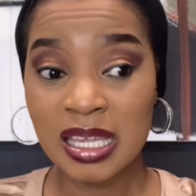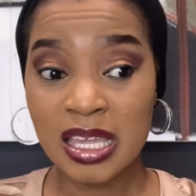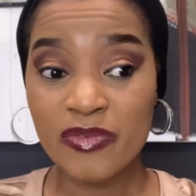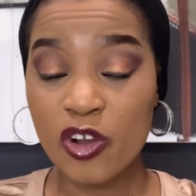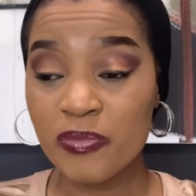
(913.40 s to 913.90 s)

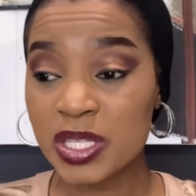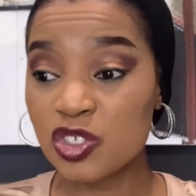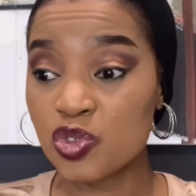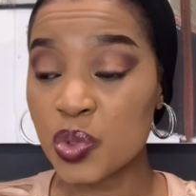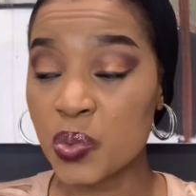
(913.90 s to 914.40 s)
If government
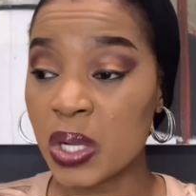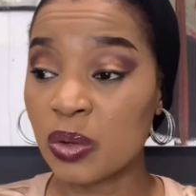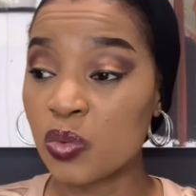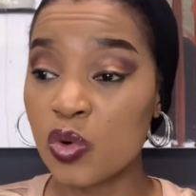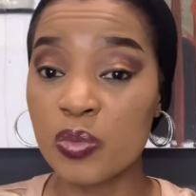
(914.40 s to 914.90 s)
is doing
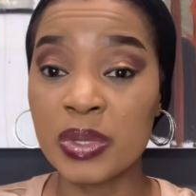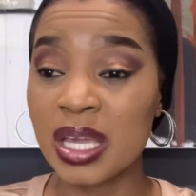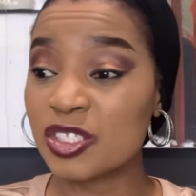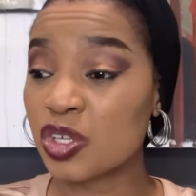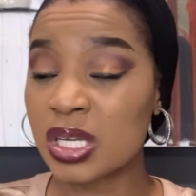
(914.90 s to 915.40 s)
well, we'll be
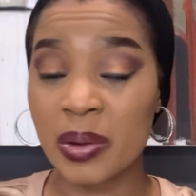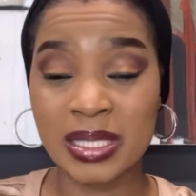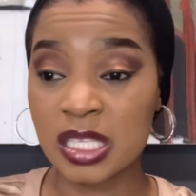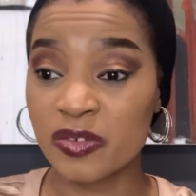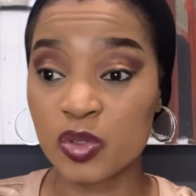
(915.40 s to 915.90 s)
enjoying
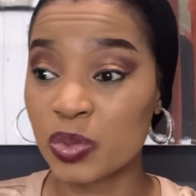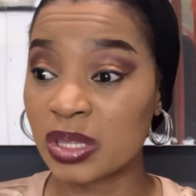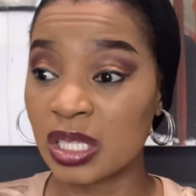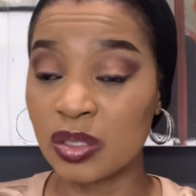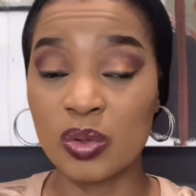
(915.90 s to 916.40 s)
ourselves with
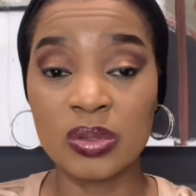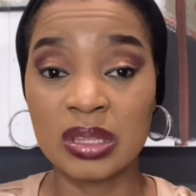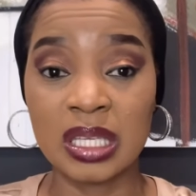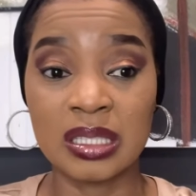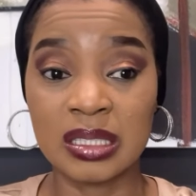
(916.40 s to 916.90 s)
the good
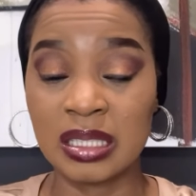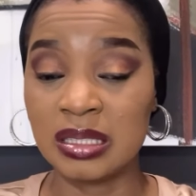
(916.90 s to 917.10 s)
thing,